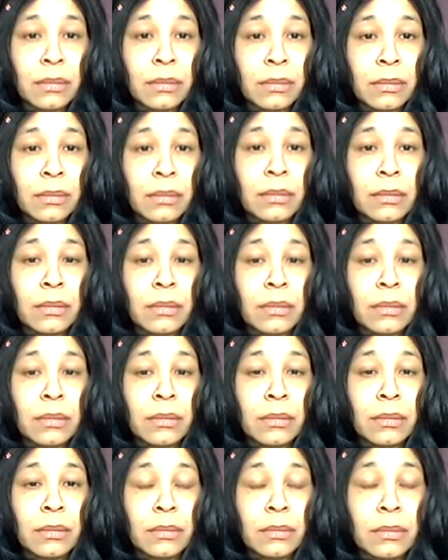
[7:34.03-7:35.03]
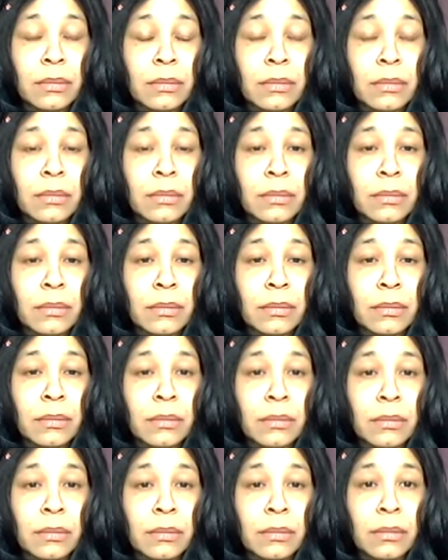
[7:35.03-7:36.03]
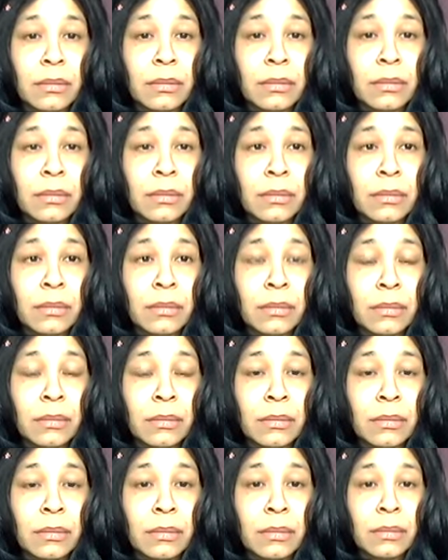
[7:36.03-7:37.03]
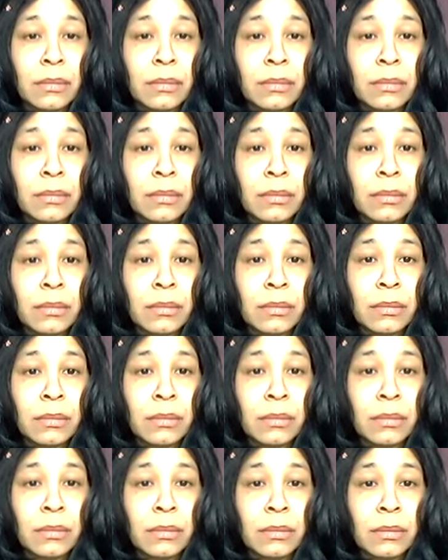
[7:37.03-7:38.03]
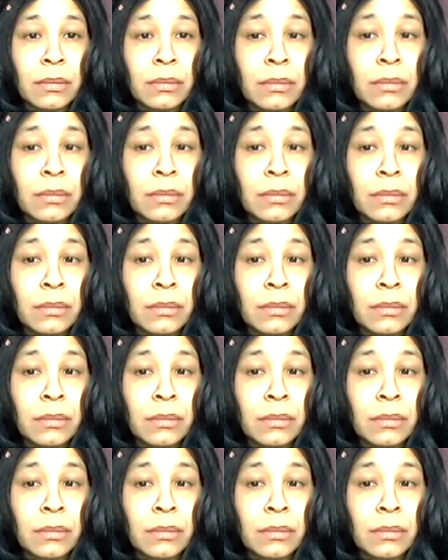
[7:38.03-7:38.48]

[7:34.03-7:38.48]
(not speaking)